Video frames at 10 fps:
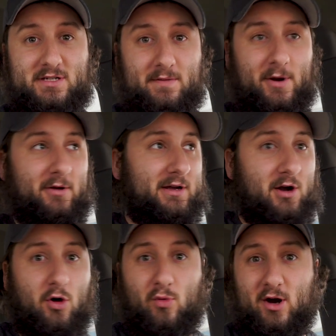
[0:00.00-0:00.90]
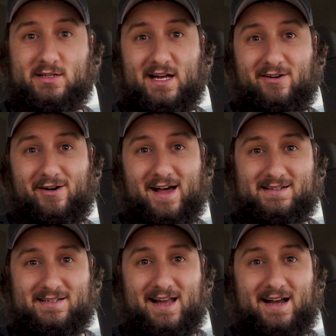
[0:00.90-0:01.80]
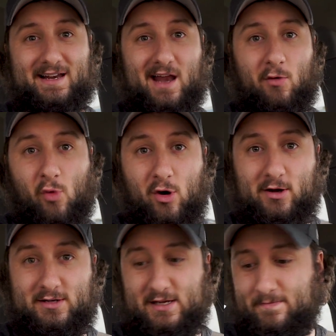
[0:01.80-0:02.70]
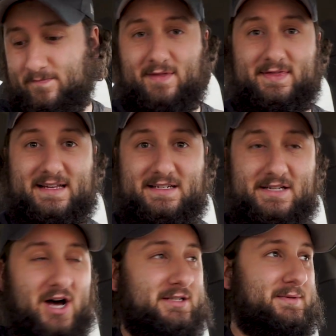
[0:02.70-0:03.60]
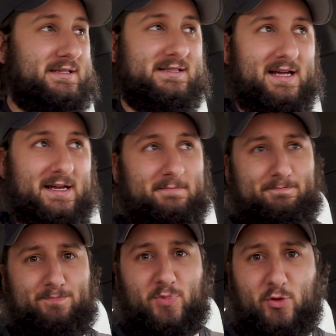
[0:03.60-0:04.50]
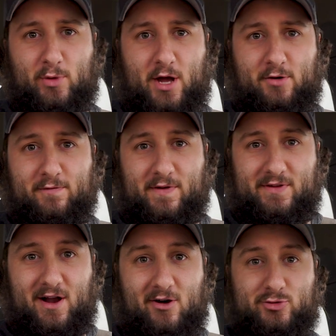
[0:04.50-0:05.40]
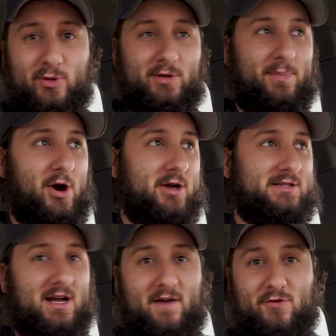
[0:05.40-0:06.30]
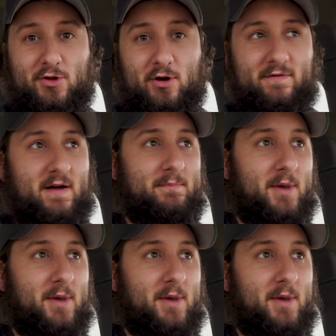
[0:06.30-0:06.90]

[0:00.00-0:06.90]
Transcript: and apparently it all works. It all has a 90-day warranty. This is awesome. This is like $350 worth of parts I got for 35